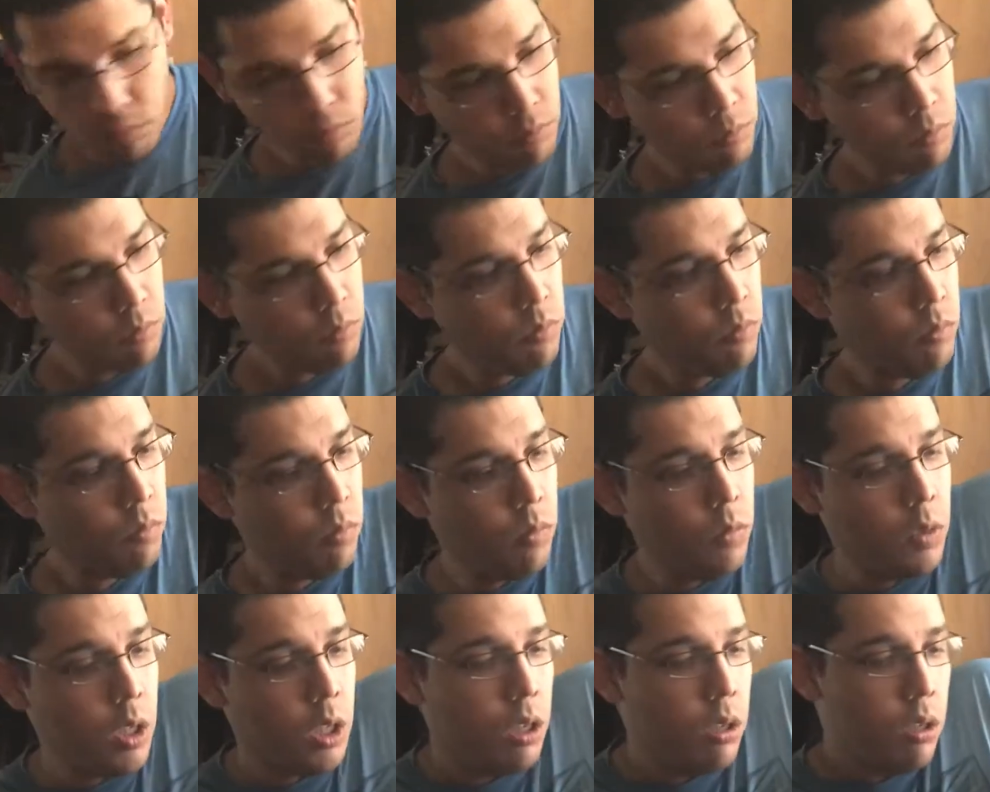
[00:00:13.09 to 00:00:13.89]
So
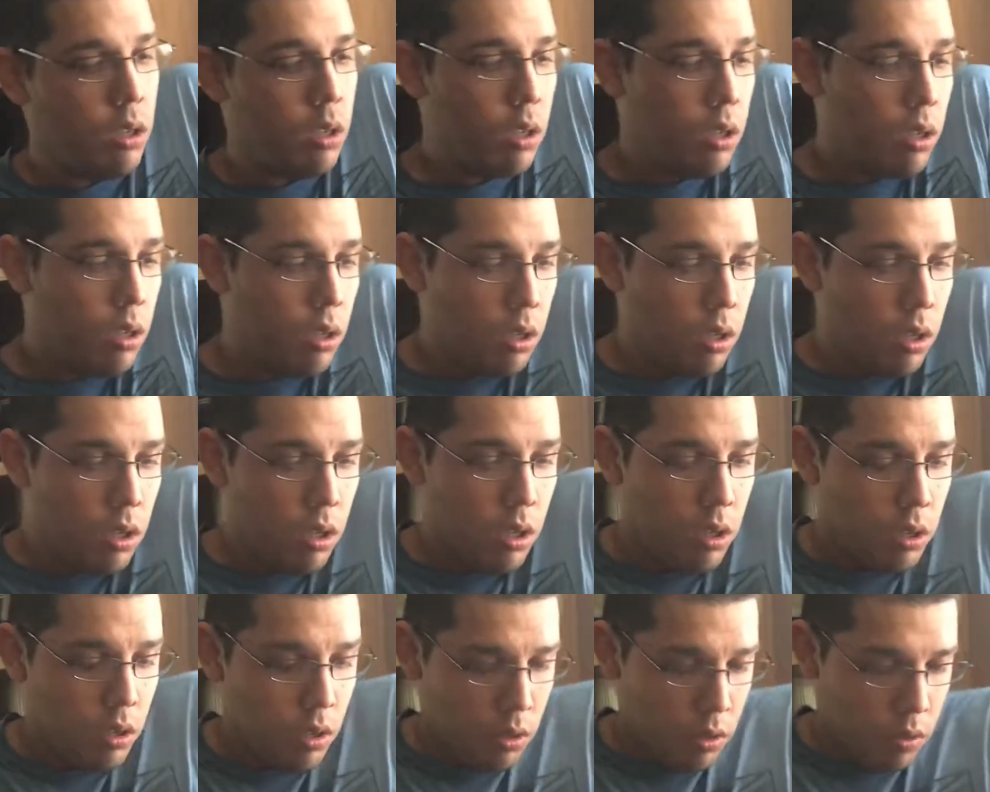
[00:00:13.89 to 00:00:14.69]

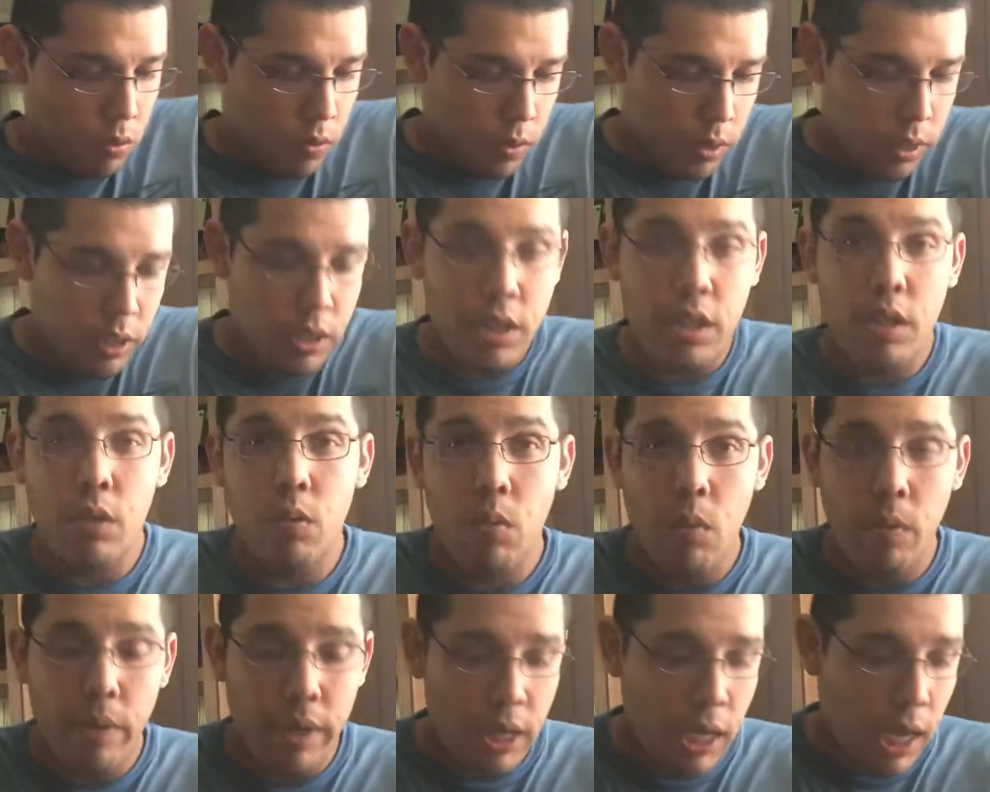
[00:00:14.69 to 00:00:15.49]
let's see
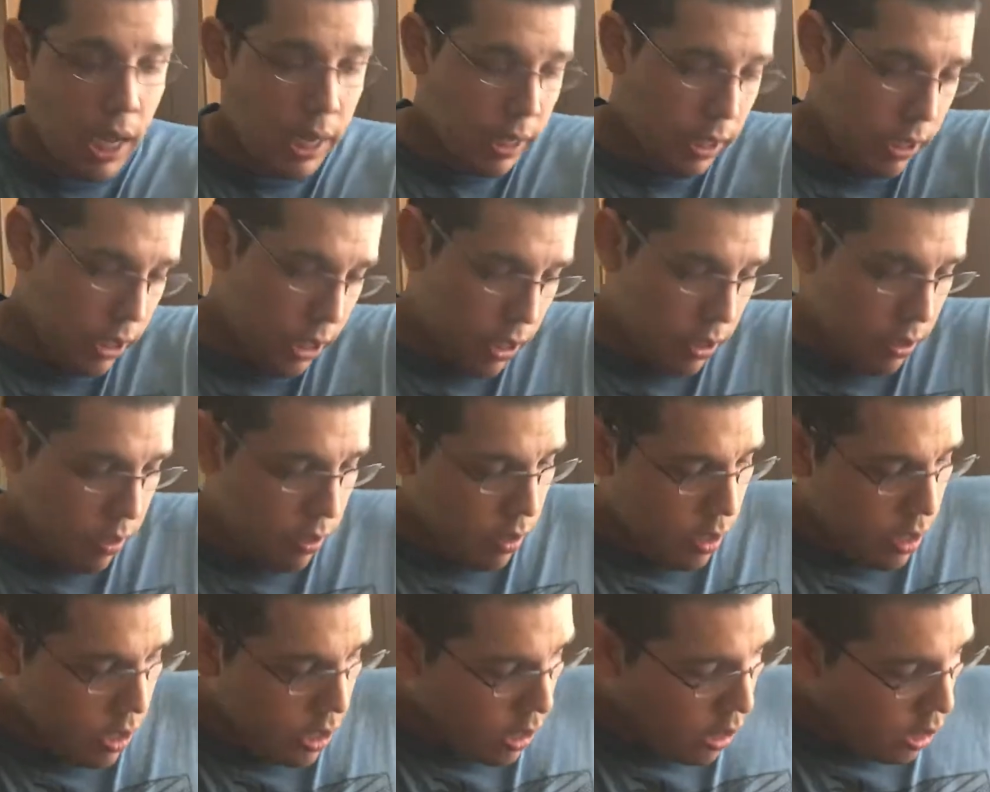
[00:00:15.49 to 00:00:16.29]
what we got in
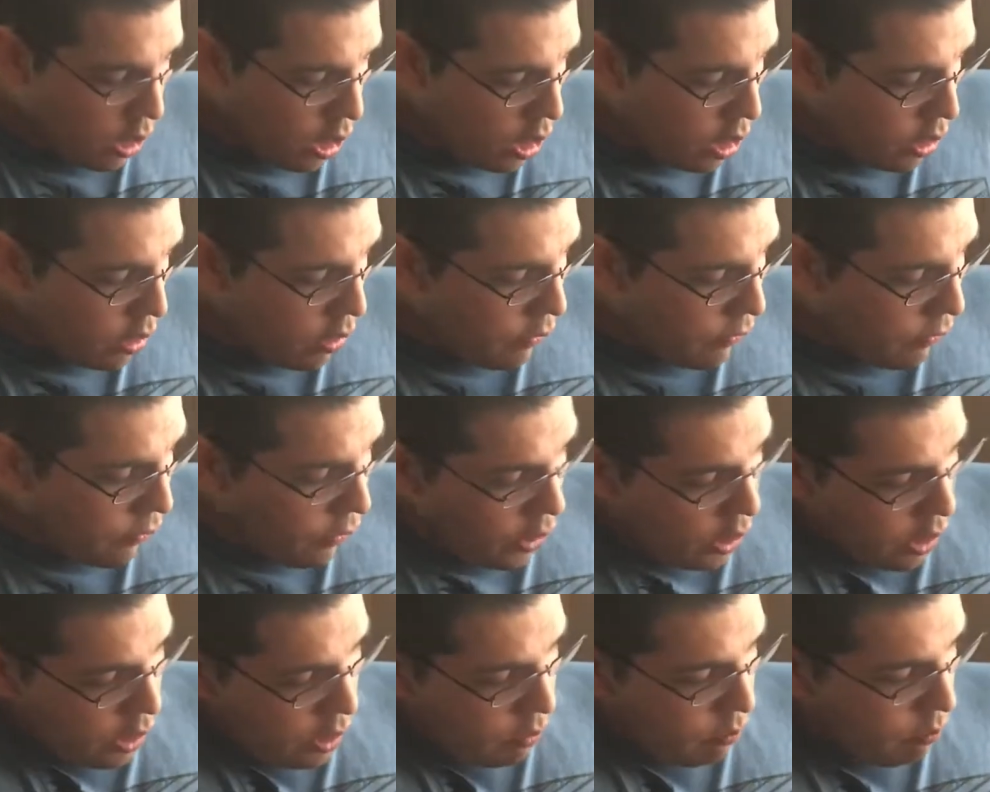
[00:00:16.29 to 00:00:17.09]
here. On the
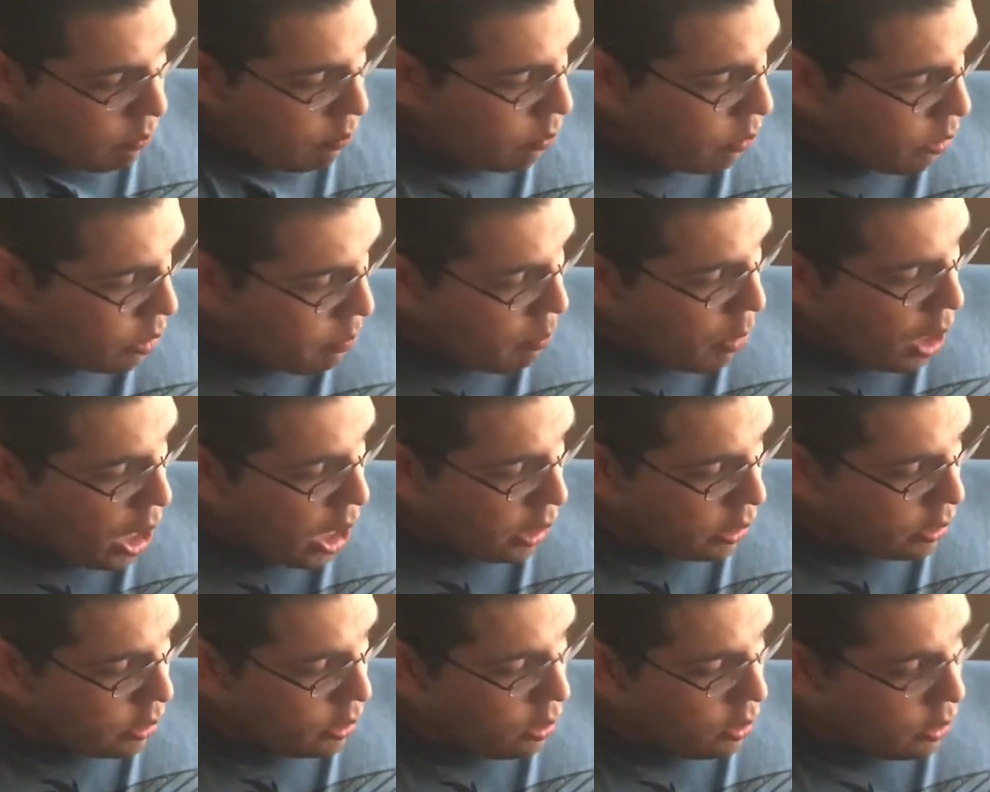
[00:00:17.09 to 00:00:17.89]
front, the
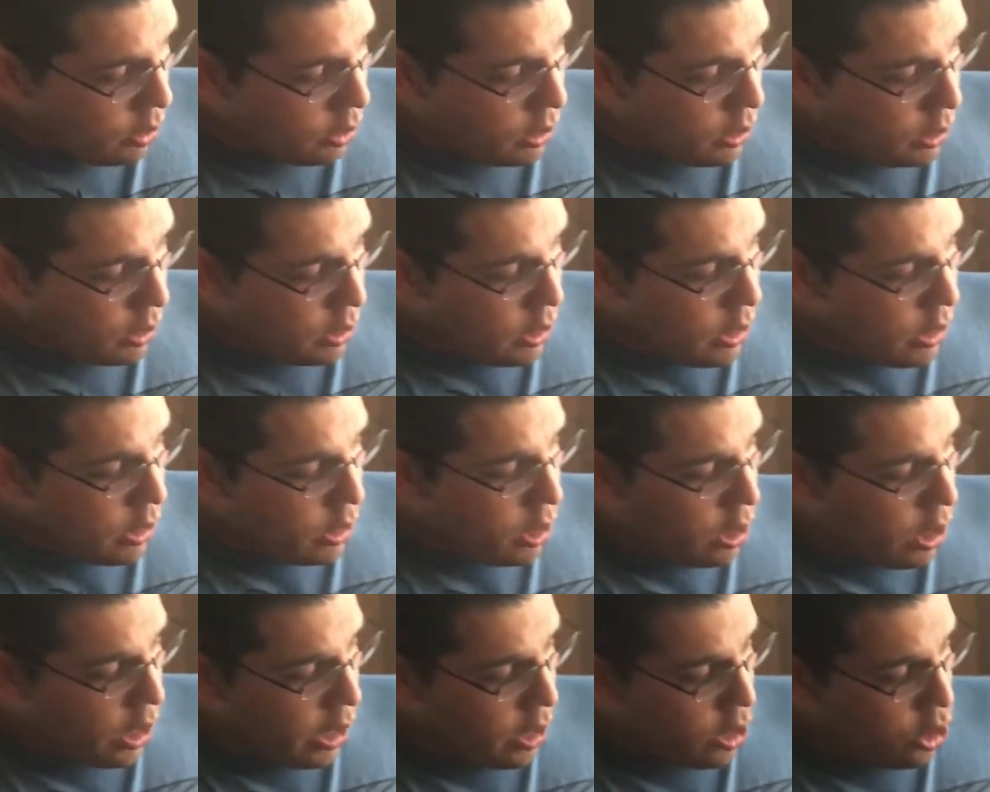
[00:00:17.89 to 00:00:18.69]
box, you
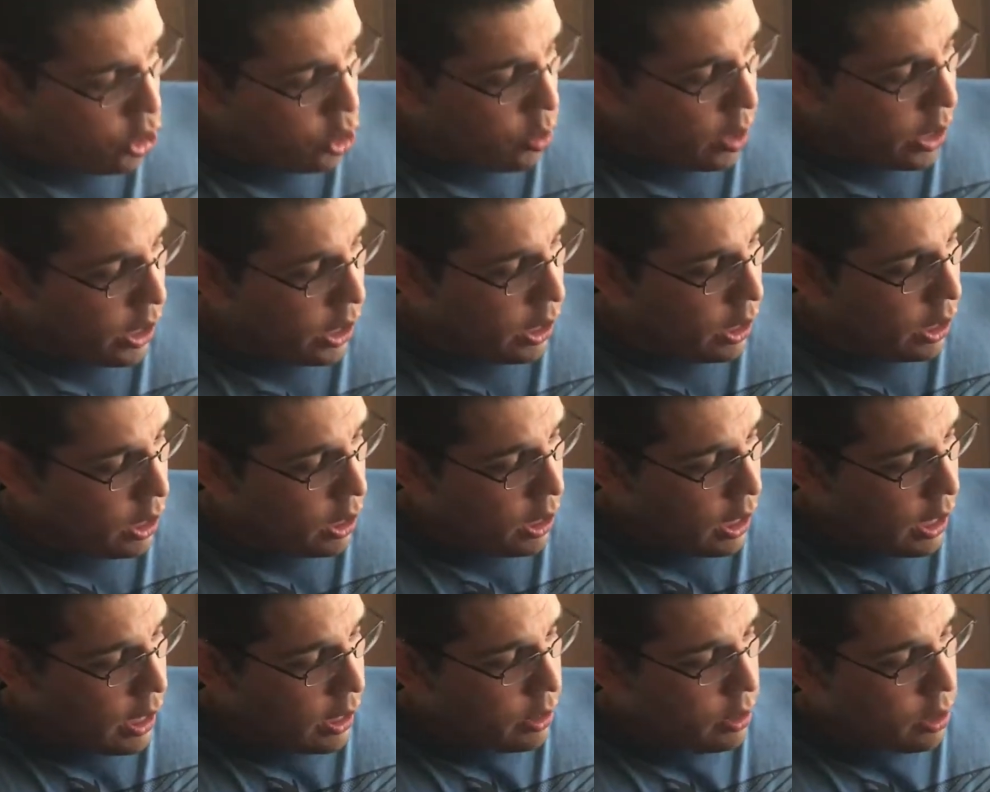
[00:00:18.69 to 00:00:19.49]
could cut drinking
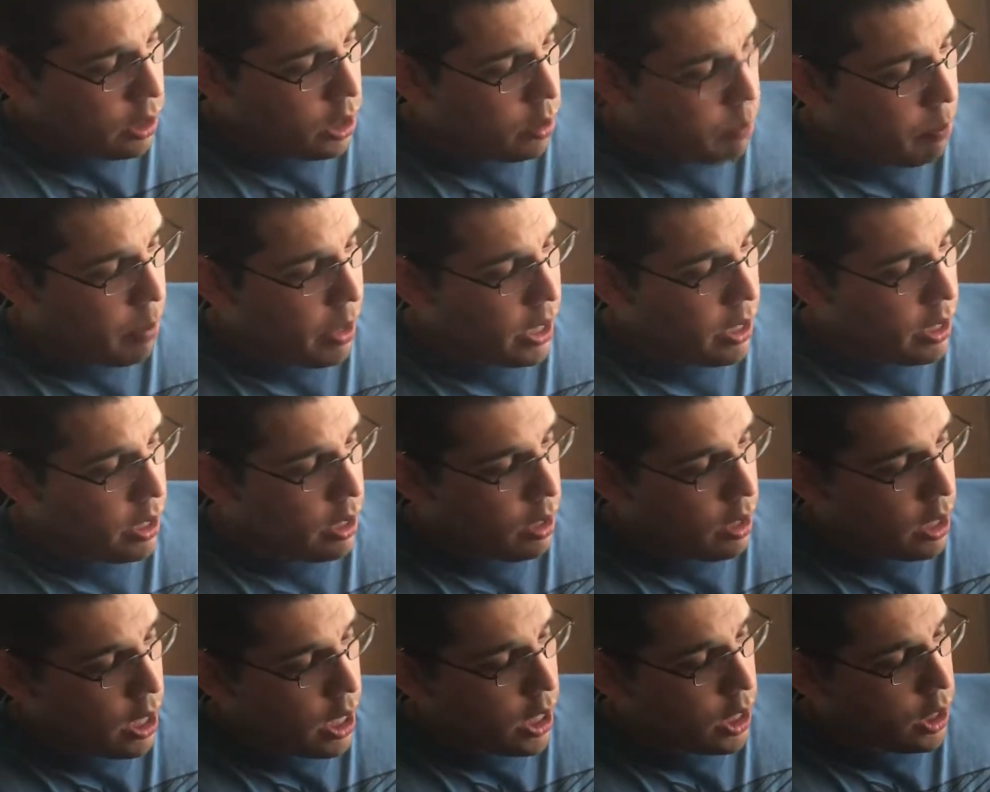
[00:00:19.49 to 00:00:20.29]
glasses,
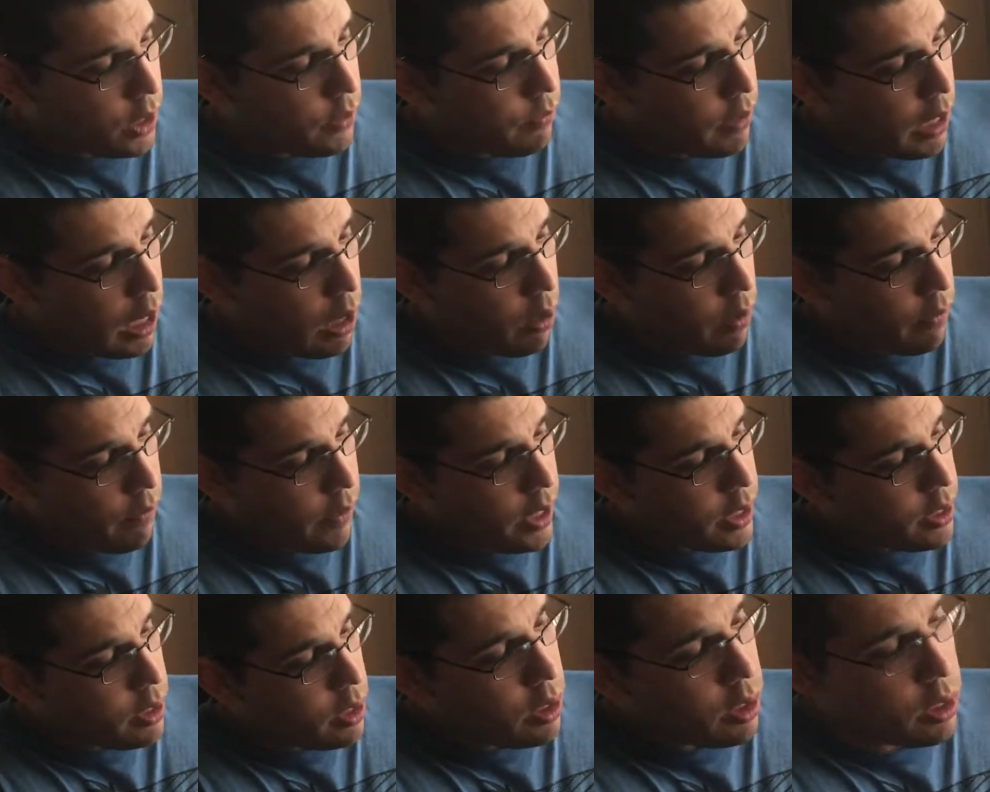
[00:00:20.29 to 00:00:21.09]
pendant lights, flower
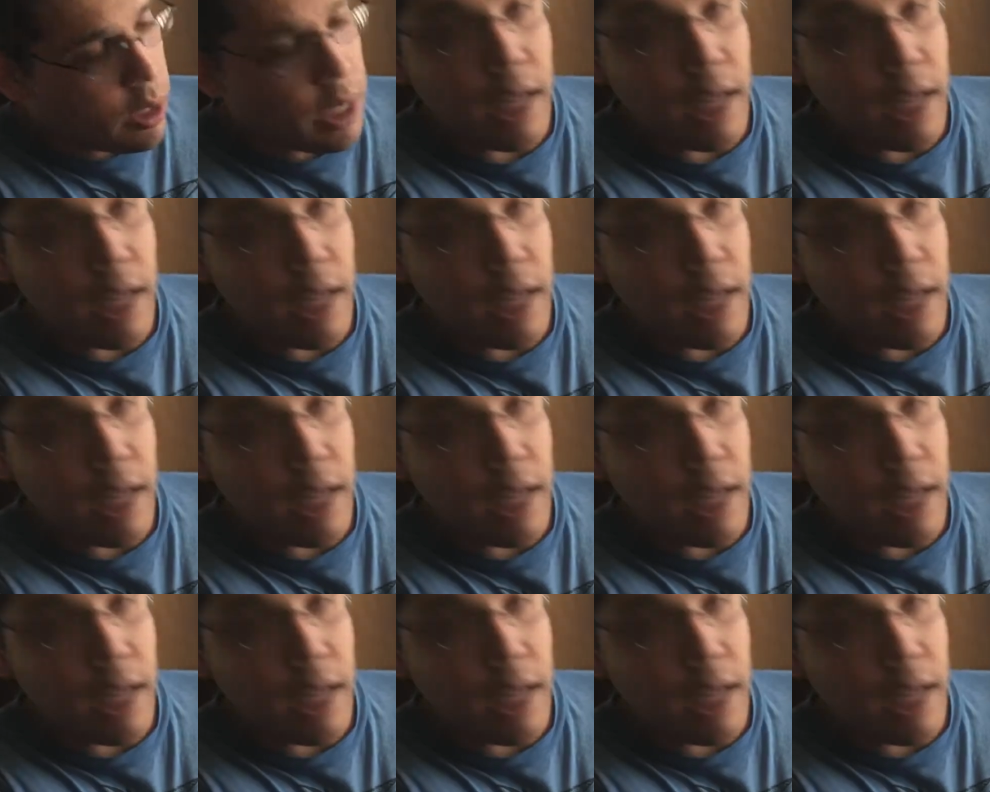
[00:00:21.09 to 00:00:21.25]
vases,